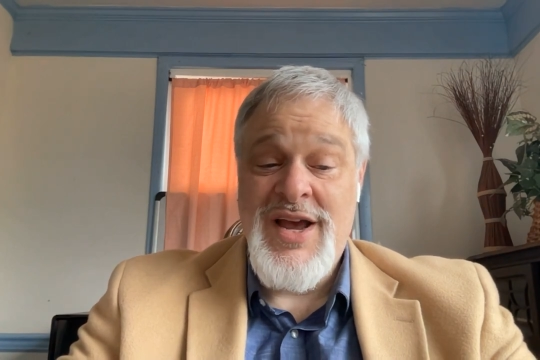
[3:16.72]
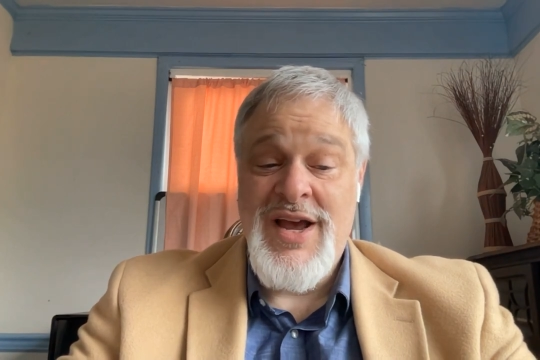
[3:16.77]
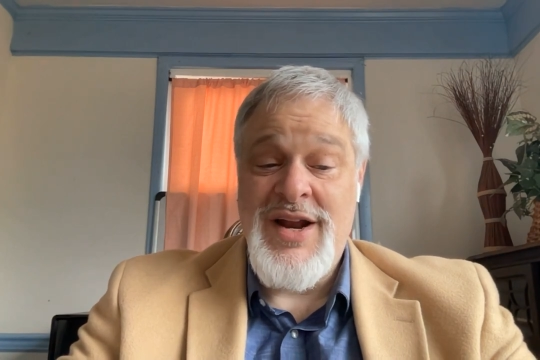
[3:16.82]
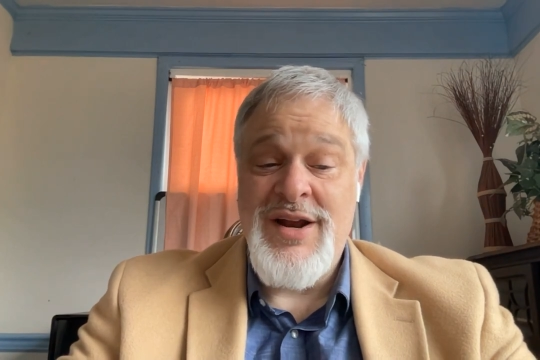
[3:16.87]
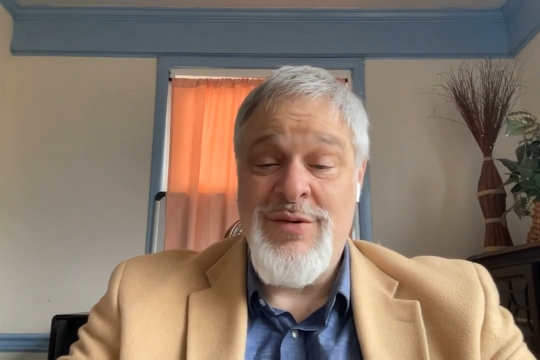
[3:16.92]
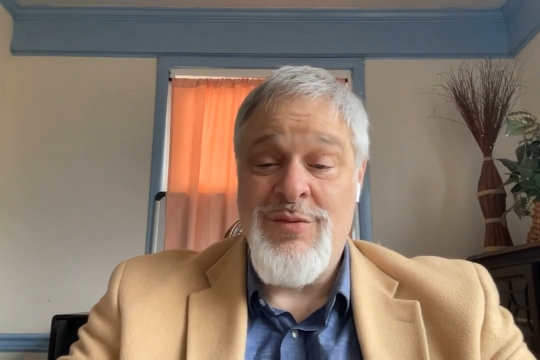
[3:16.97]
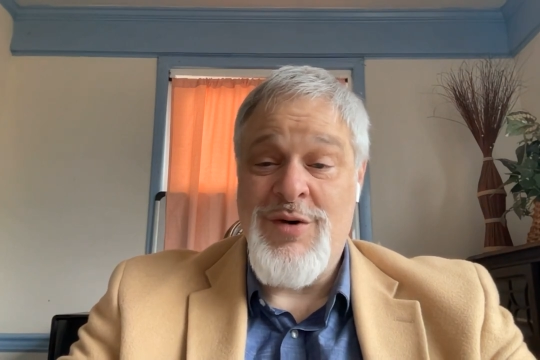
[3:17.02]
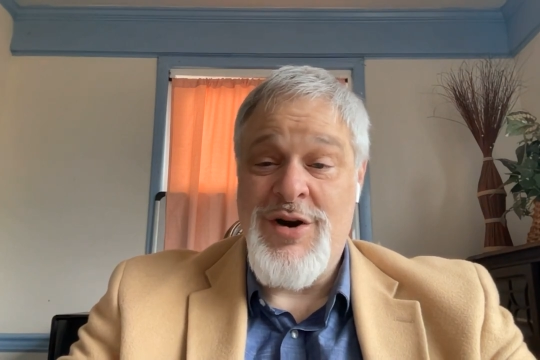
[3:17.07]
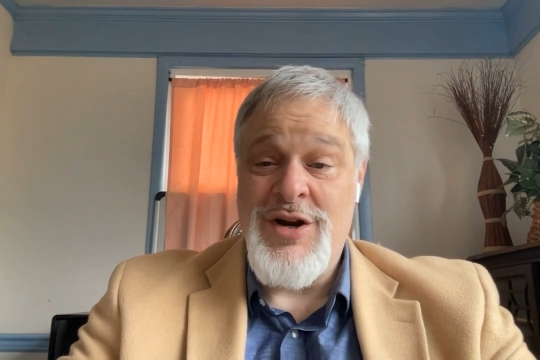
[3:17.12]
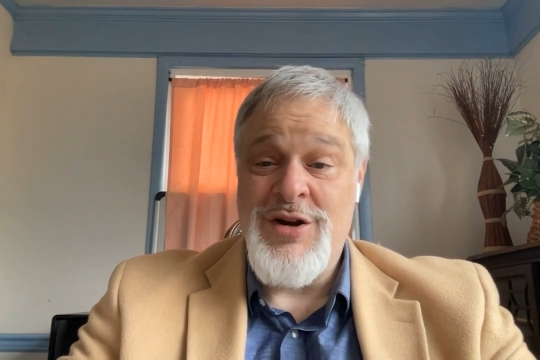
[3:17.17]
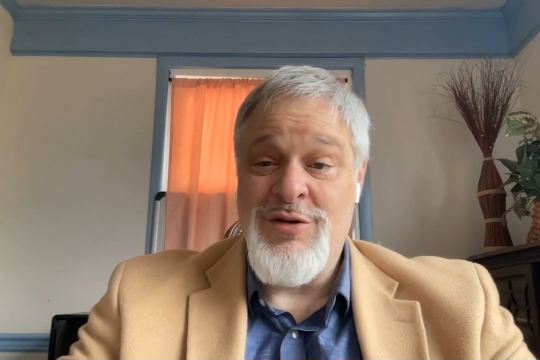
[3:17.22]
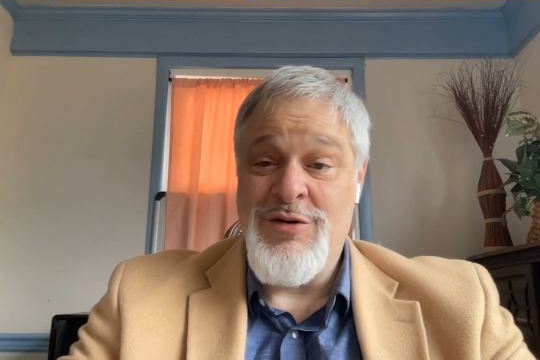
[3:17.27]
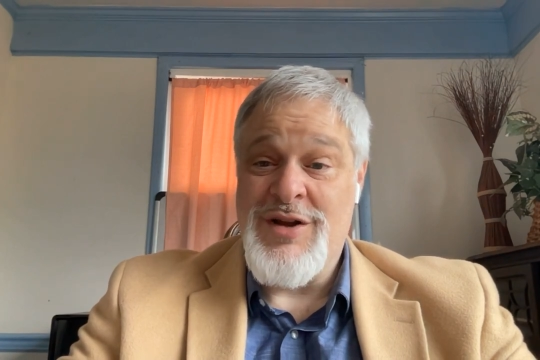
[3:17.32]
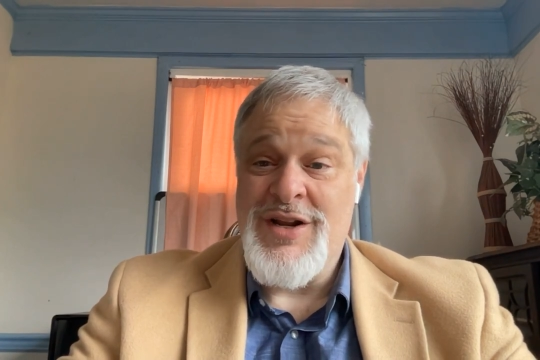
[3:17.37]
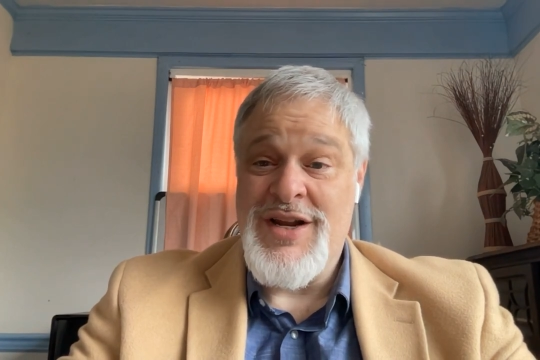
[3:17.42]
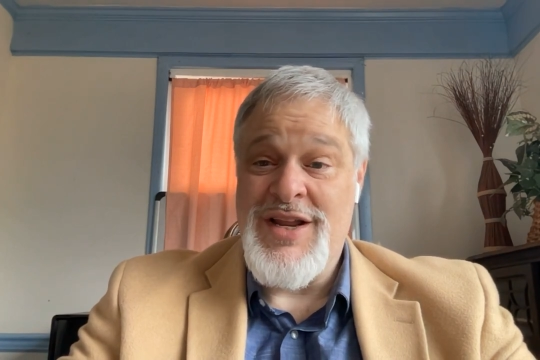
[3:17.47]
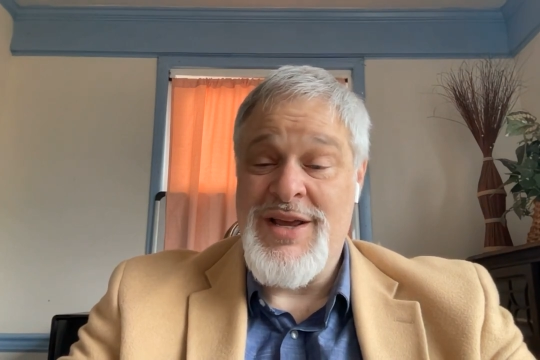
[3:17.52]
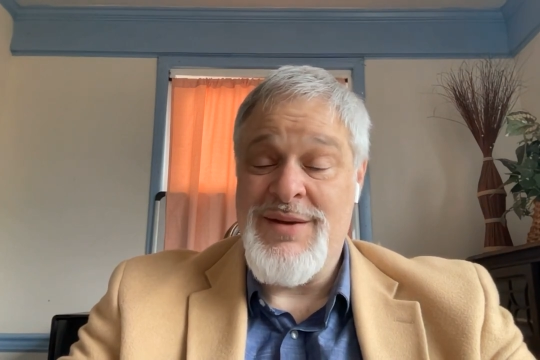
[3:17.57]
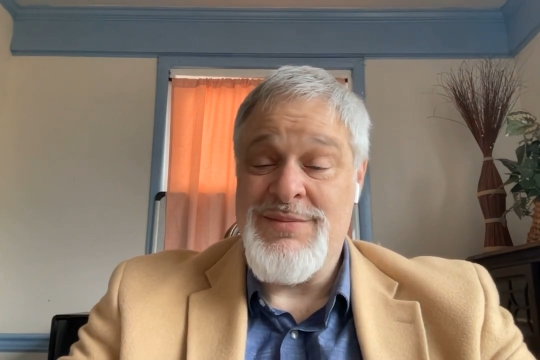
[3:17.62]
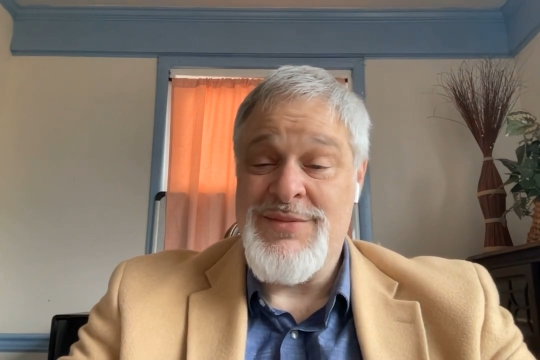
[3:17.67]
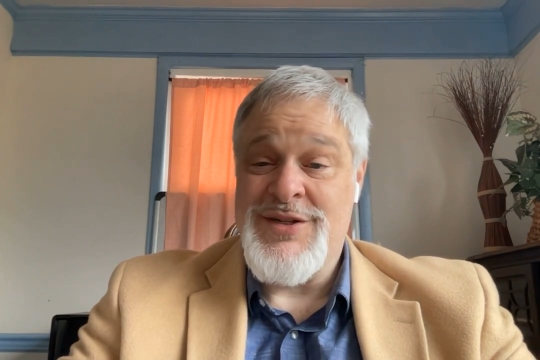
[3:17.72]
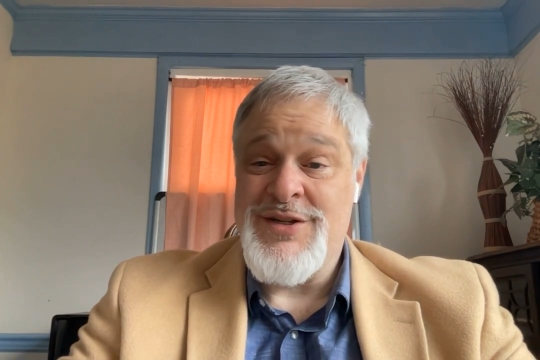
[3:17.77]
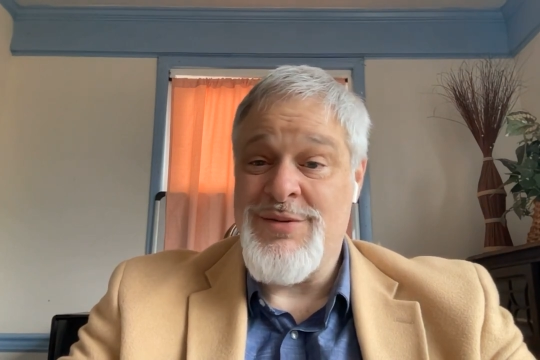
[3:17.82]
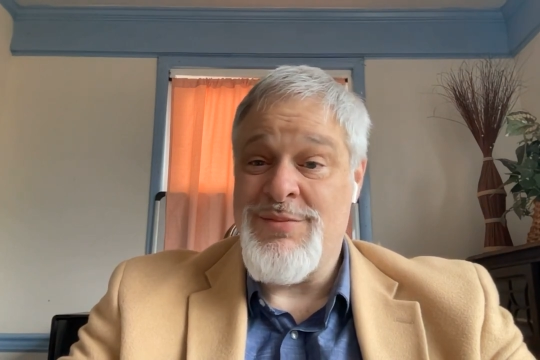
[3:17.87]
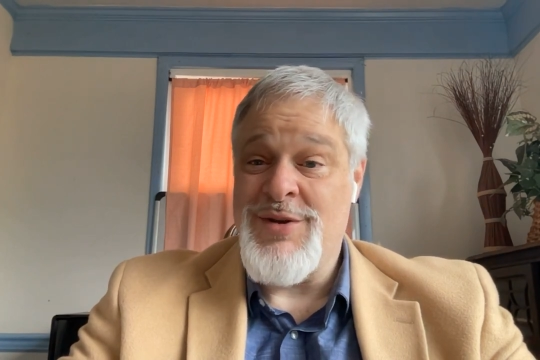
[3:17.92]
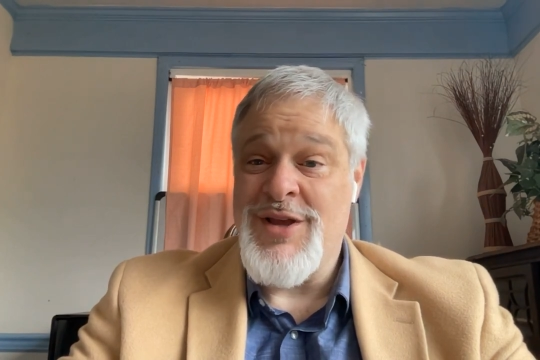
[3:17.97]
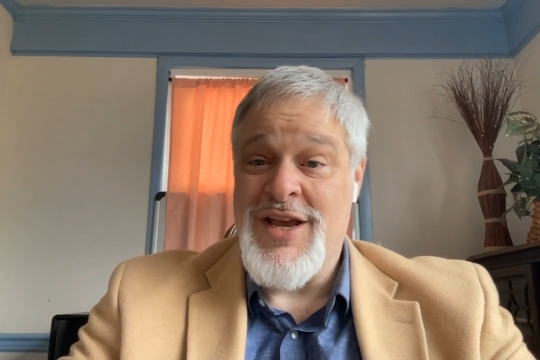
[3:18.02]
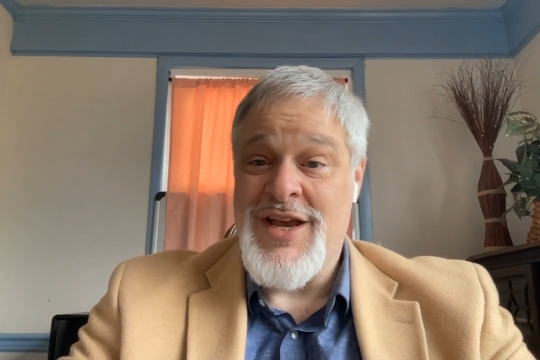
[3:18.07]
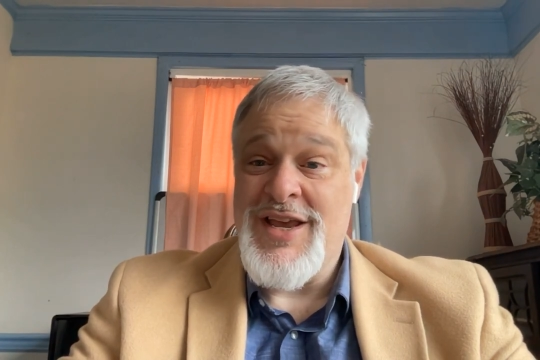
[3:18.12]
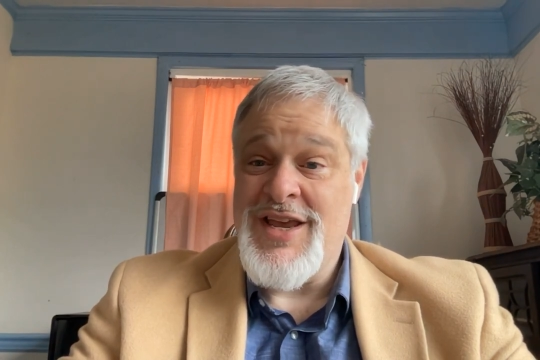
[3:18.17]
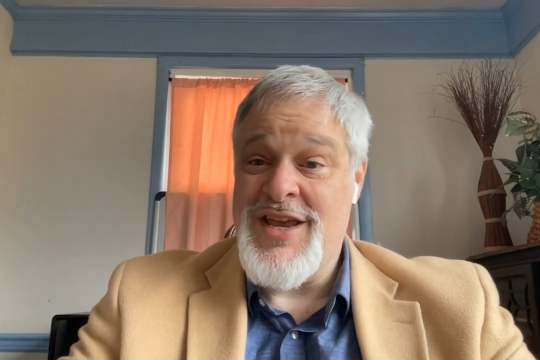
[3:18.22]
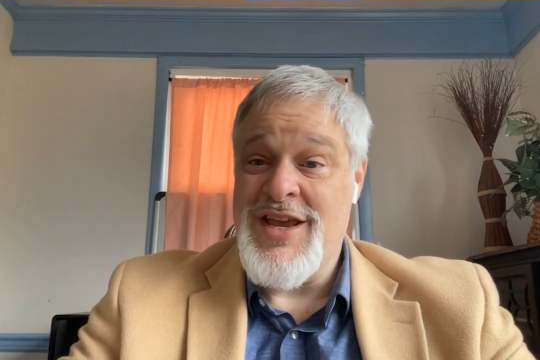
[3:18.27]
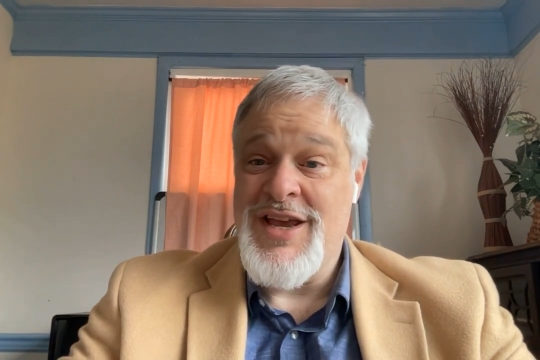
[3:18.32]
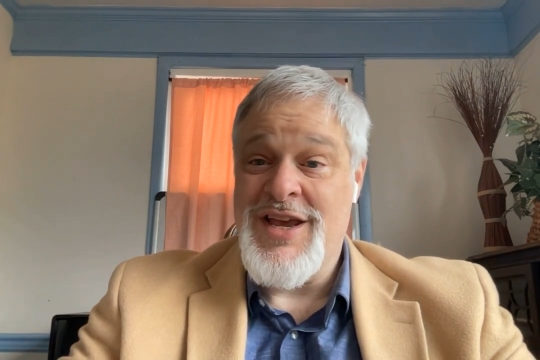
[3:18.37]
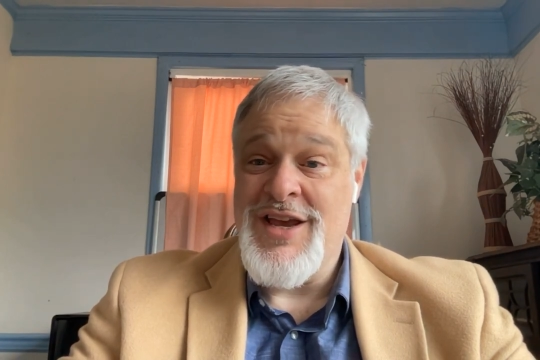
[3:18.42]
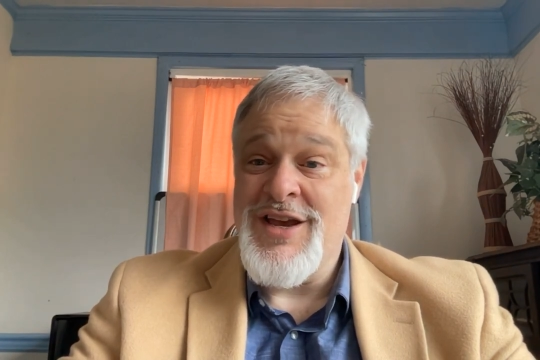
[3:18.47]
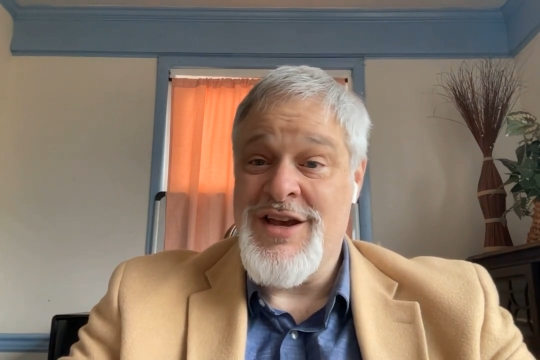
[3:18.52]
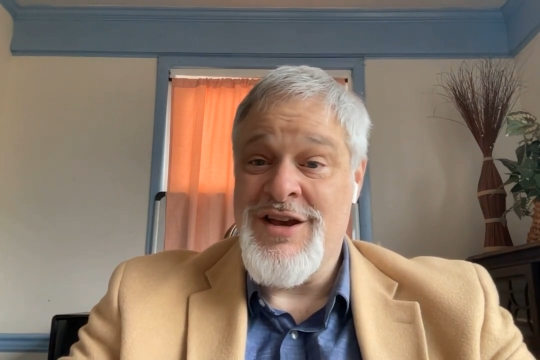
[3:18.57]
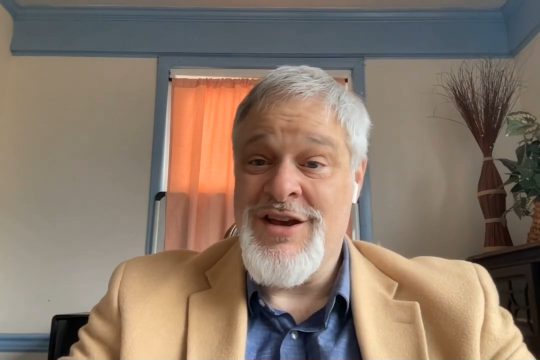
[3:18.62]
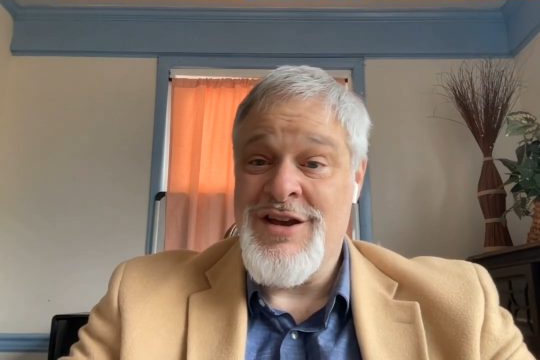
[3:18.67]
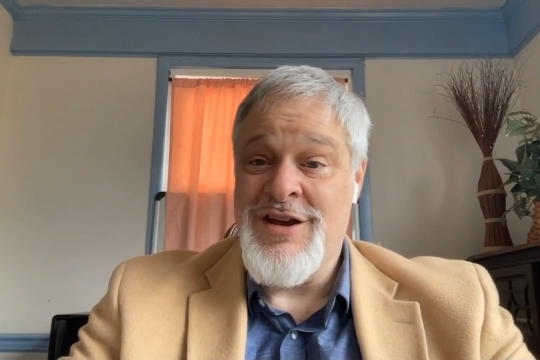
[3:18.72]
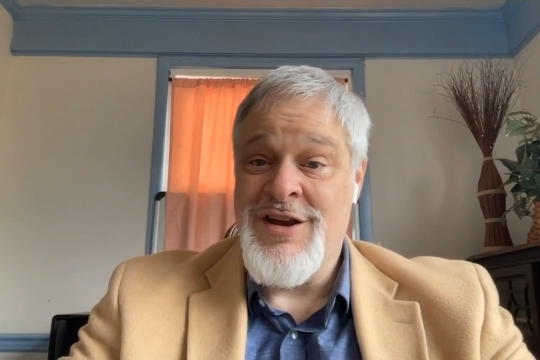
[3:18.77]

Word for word: Anyone who claims to be a king